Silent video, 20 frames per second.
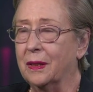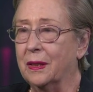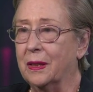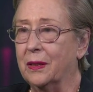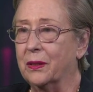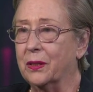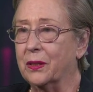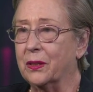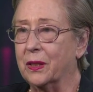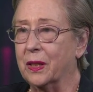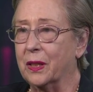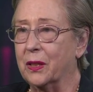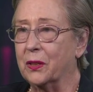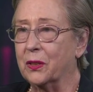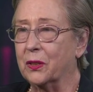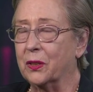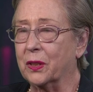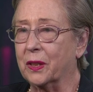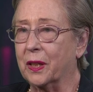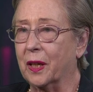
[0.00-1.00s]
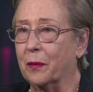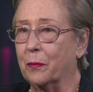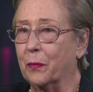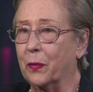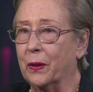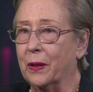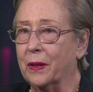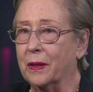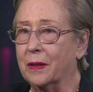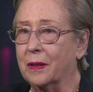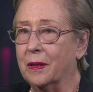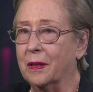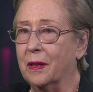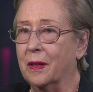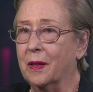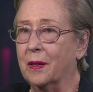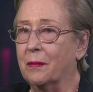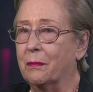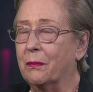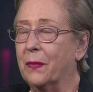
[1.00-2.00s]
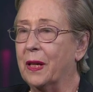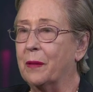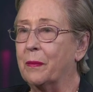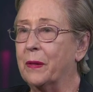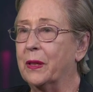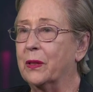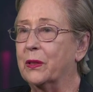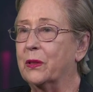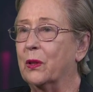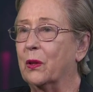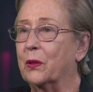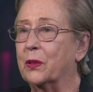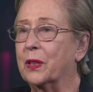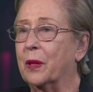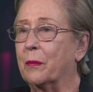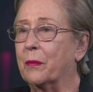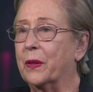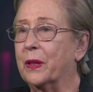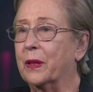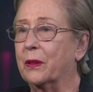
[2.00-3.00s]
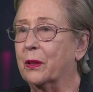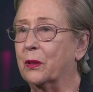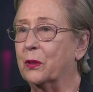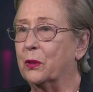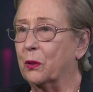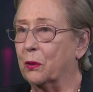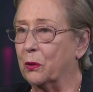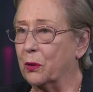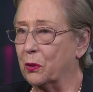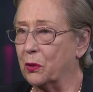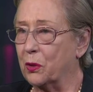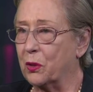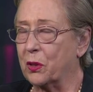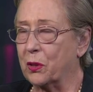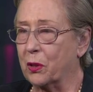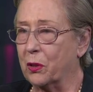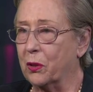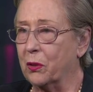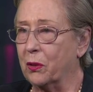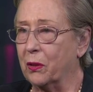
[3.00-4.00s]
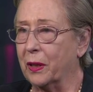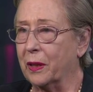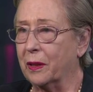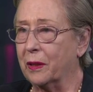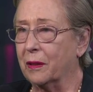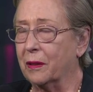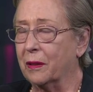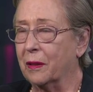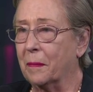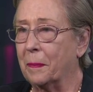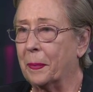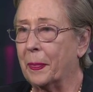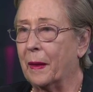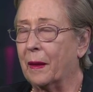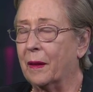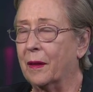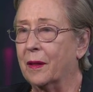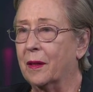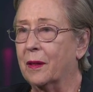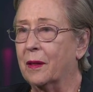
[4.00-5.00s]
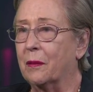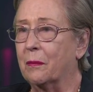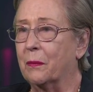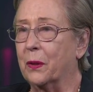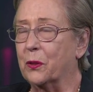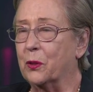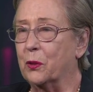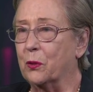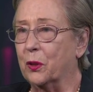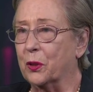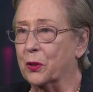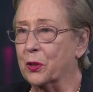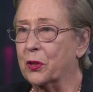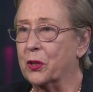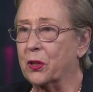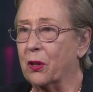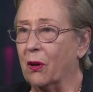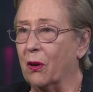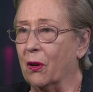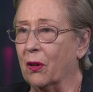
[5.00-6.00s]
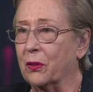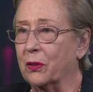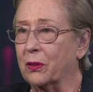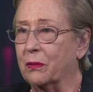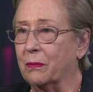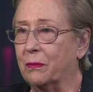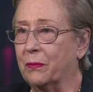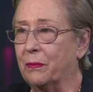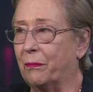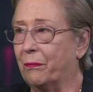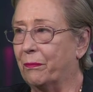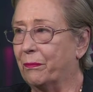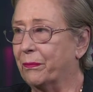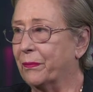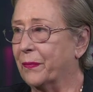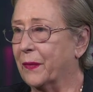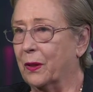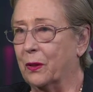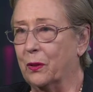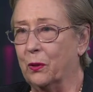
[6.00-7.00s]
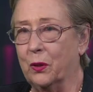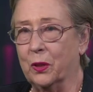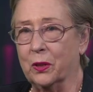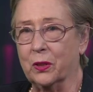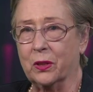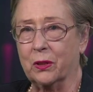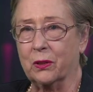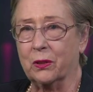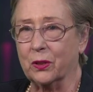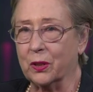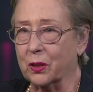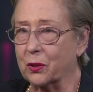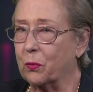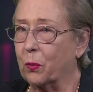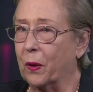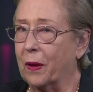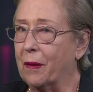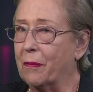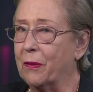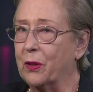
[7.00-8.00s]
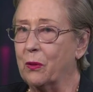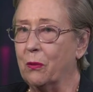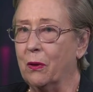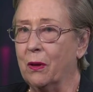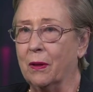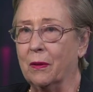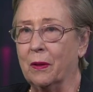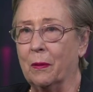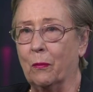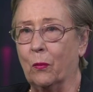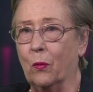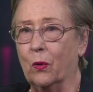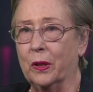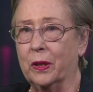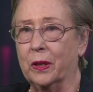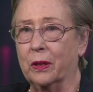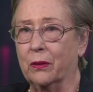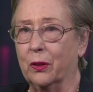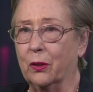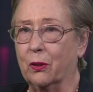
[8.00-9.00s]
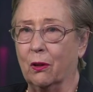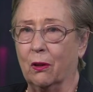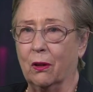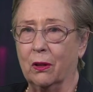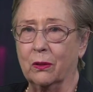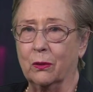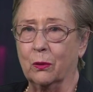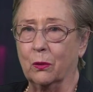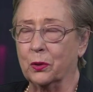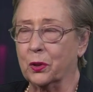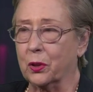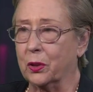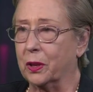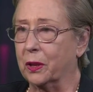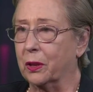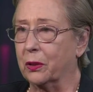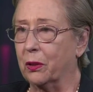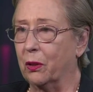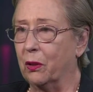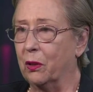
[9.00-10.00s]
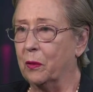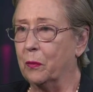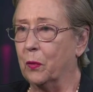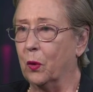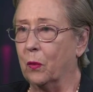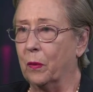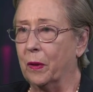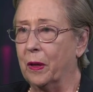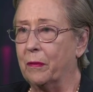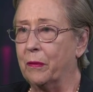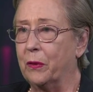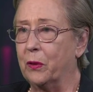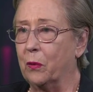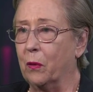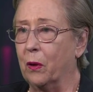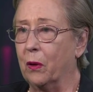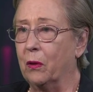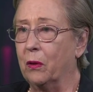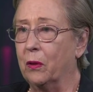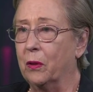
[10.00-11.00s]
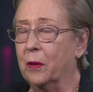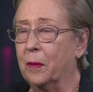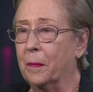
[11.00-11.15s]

in this nation can pray. Maybe it's not something that you're used to doing, but you can start. You can just wherever you are, walking in the garden or sitting at home or wherever you are,